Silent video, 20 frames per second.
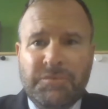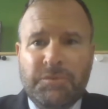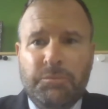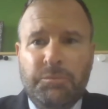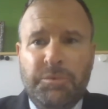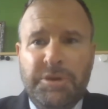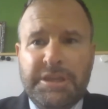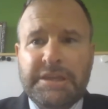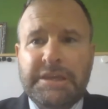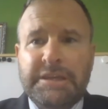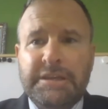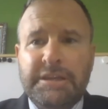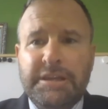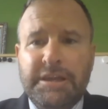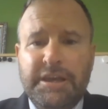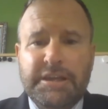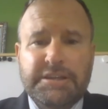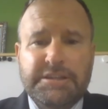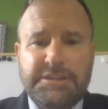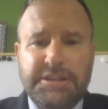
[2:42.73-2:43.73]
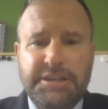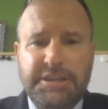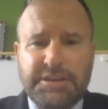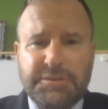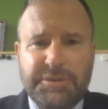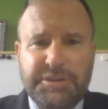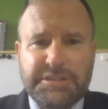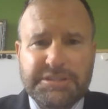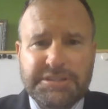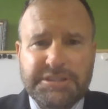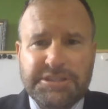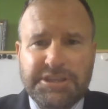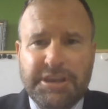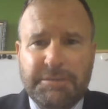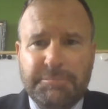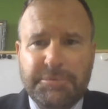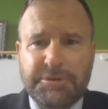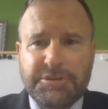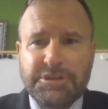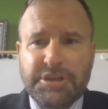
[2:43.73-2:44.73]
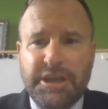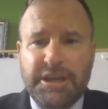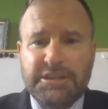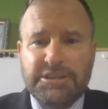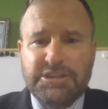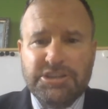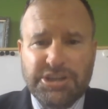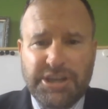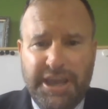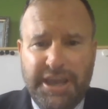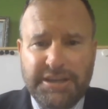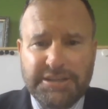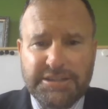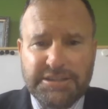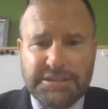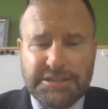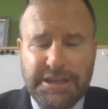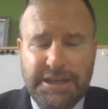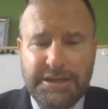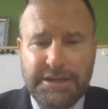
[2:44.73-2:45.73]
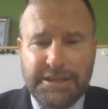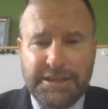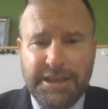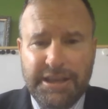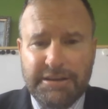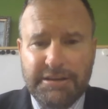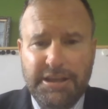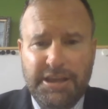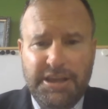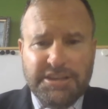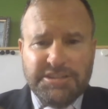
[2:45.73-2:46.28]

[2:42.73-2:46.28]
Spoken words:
we can decrease the temperature and change the state again.